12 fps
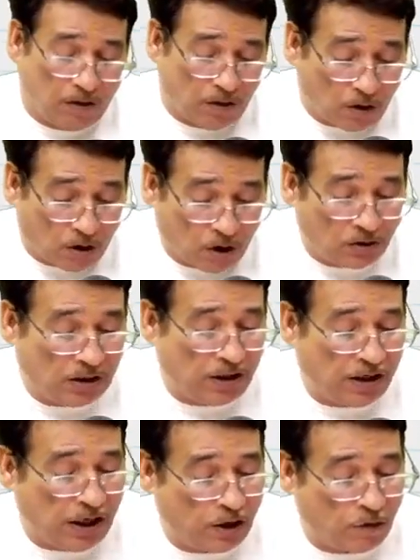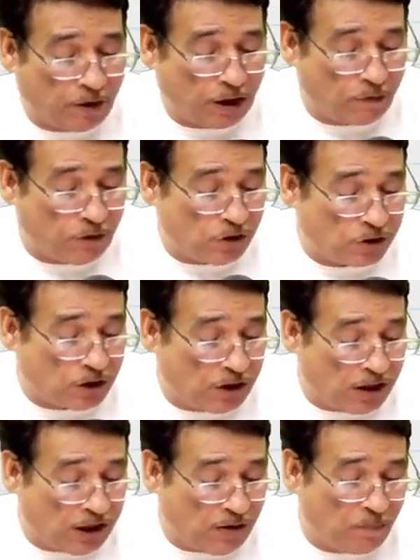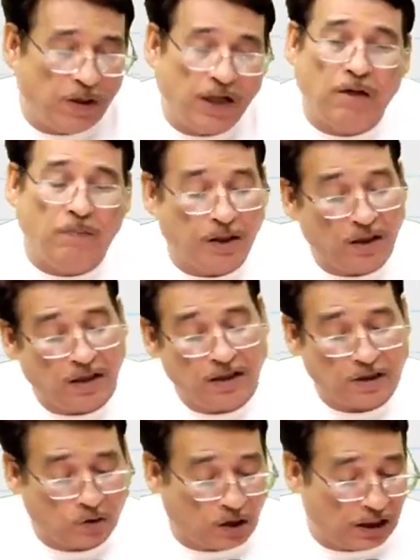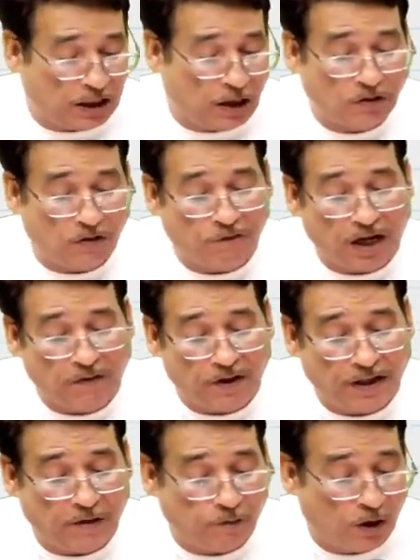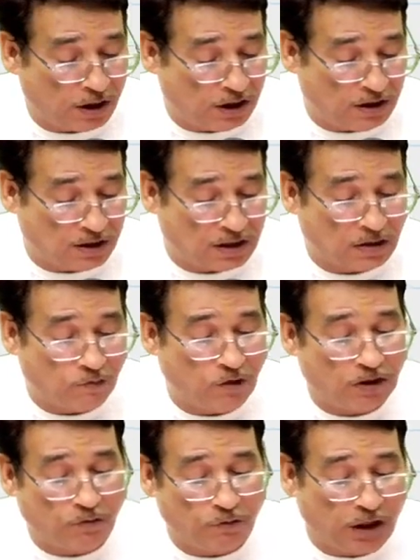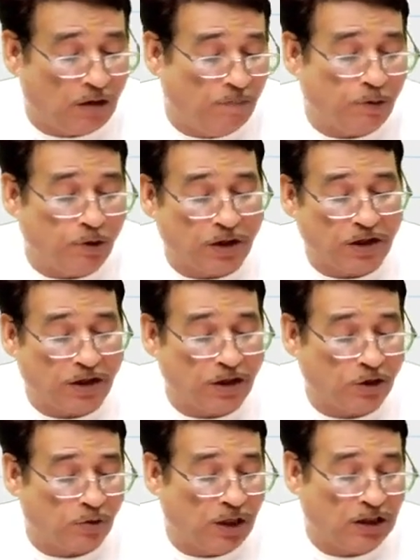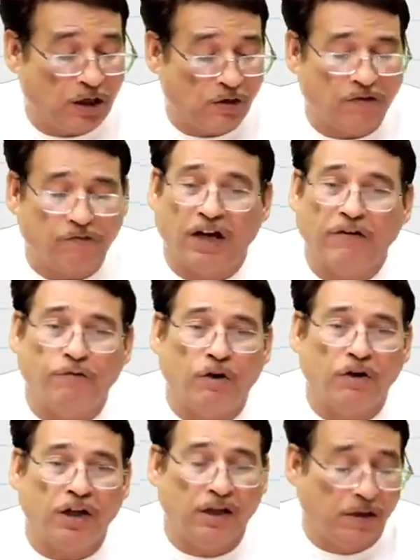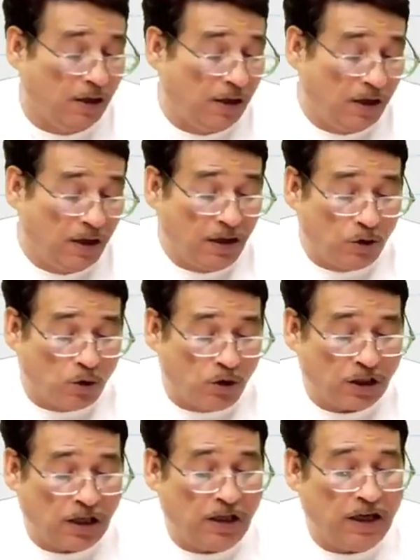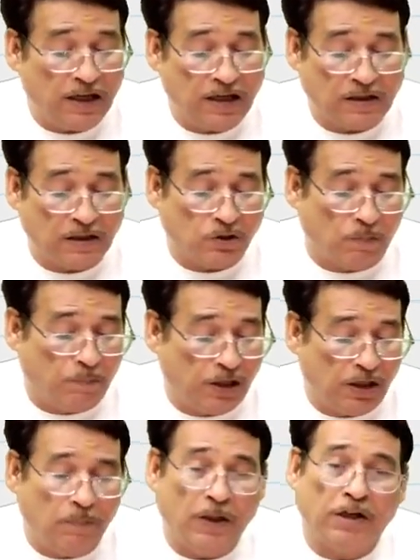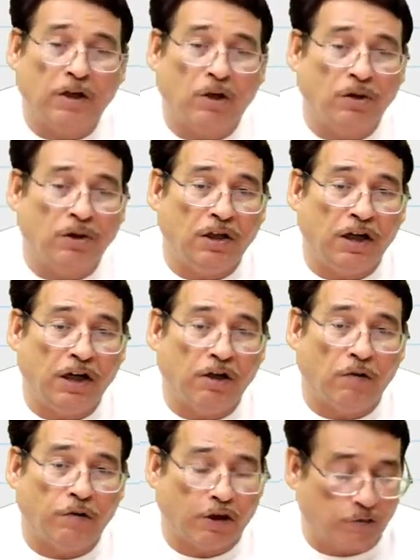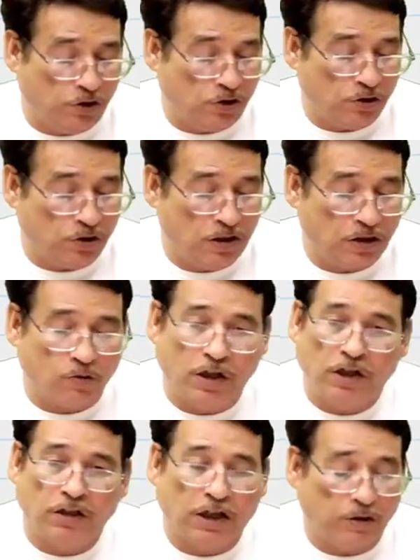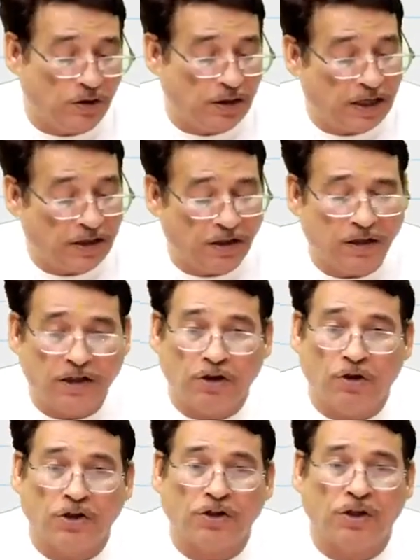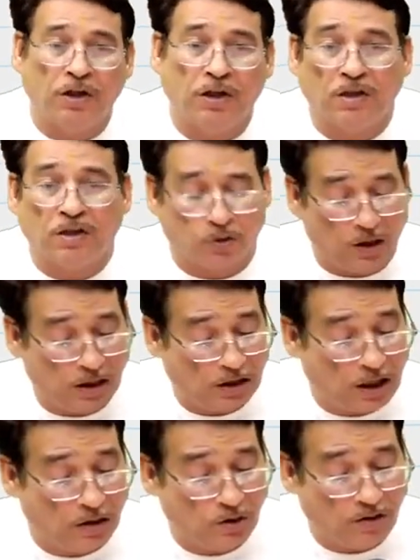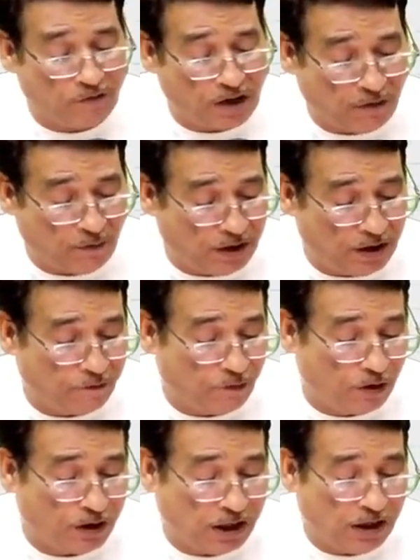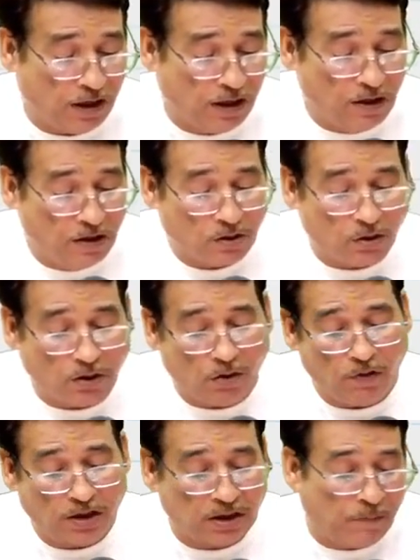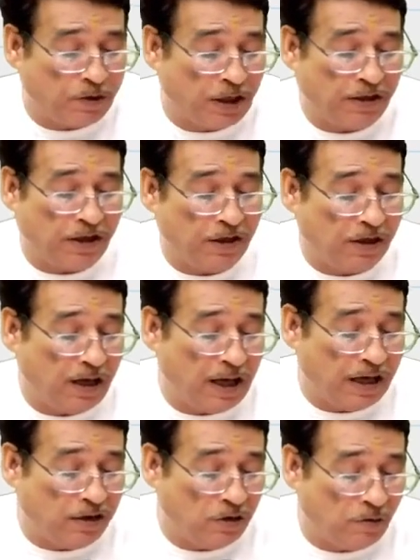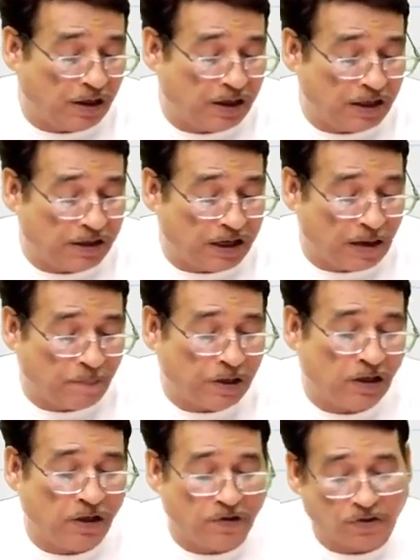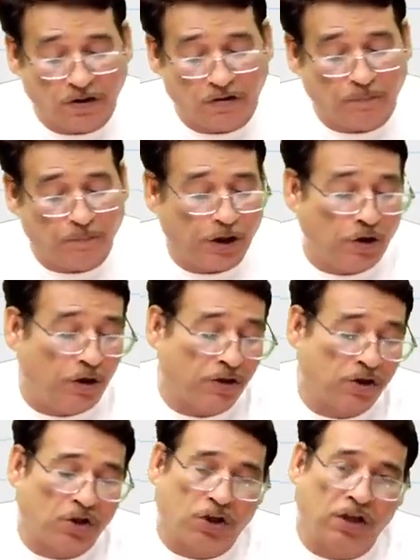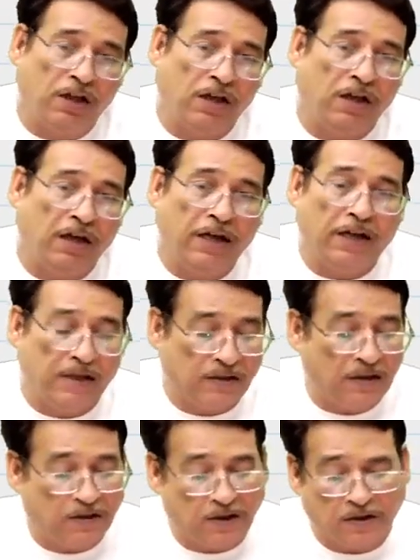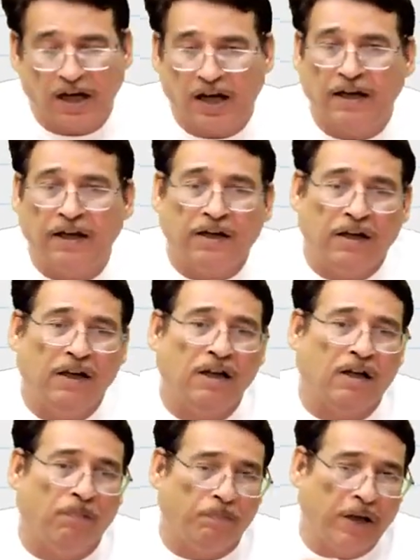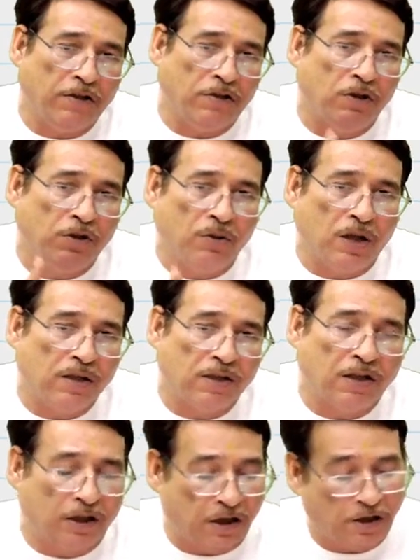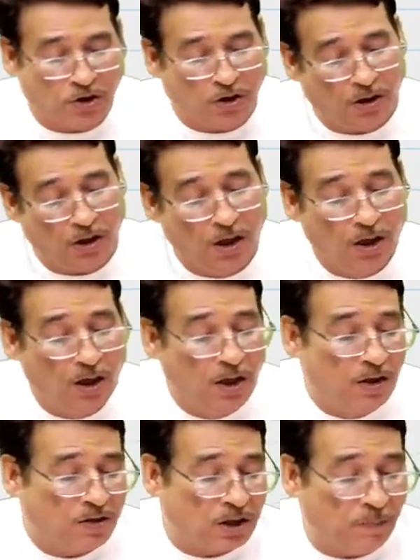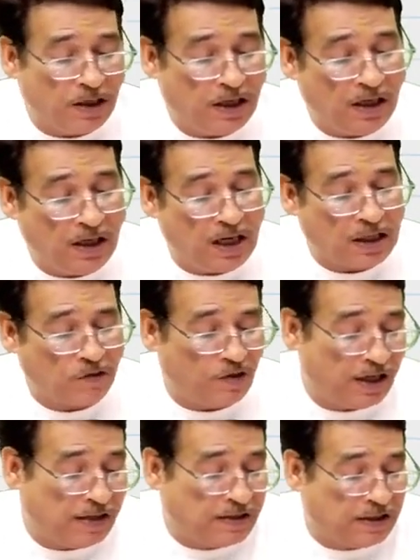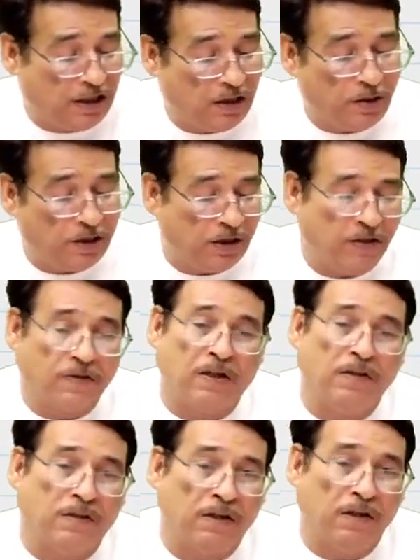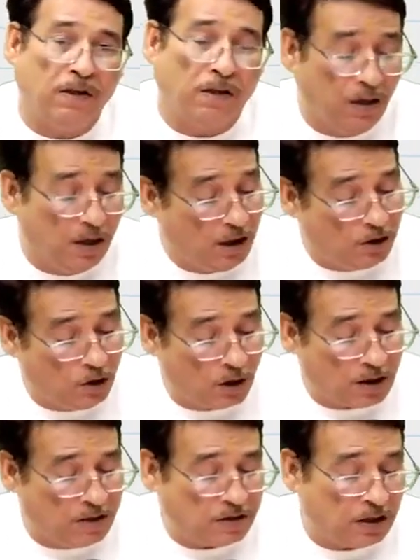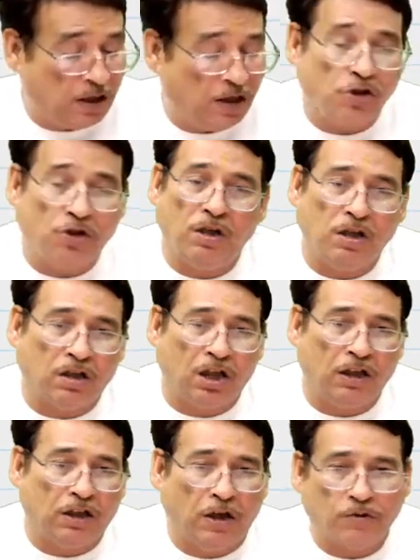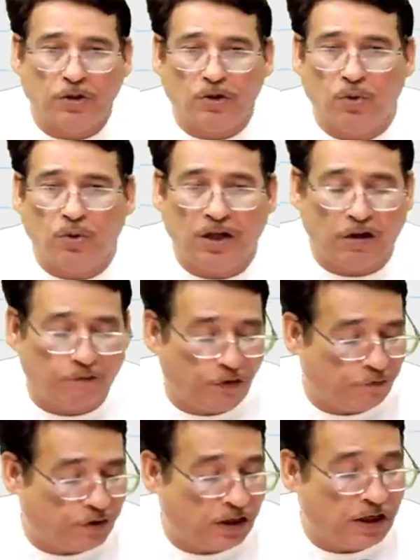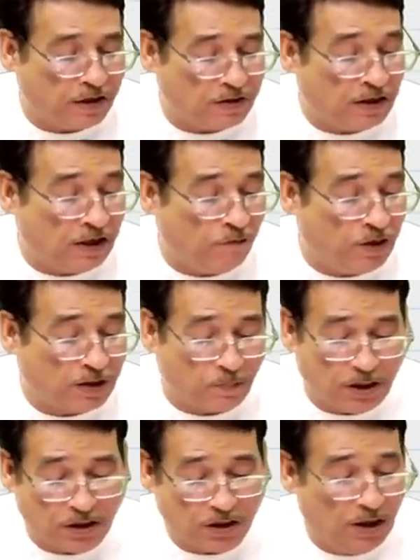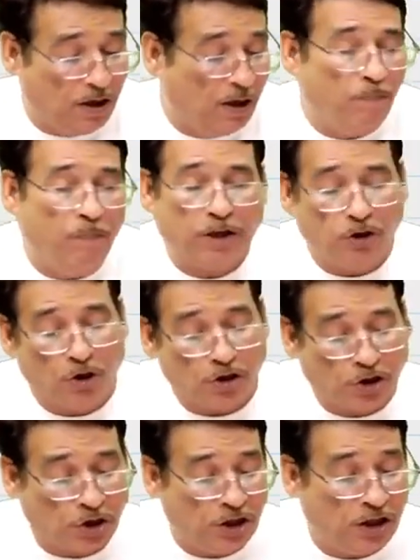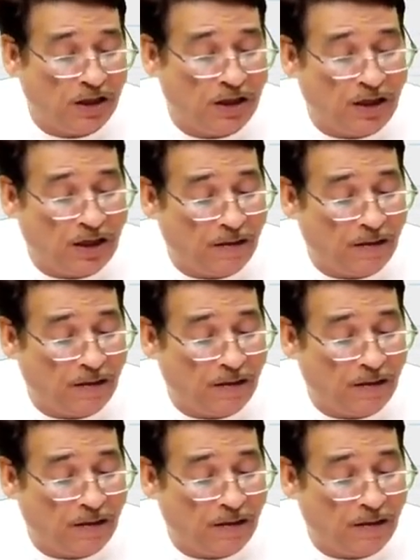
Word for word: on the date of acquisition in B Limited is 12,540. This is what we computed here, 12,540. Total net assets of B Limited on the date of acquisition is 20,900. Your share is 12,540. So you will subtract it and you will get capital reserve because share in net assets is higher in comparison to consideration. Similarly, as far as C Limited is concerned, your consideration is 3,250, that is investment, but your share in